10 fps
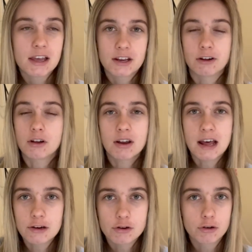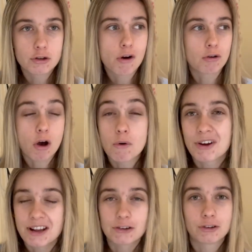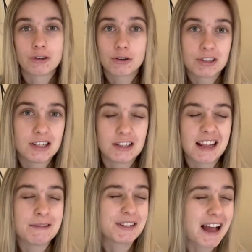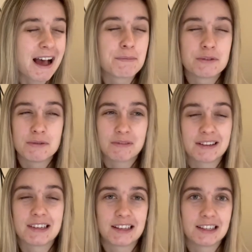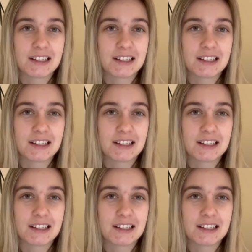You know, Garnacho could have got a goal, Garnacho could have got assisted, he was absolutely fantastic.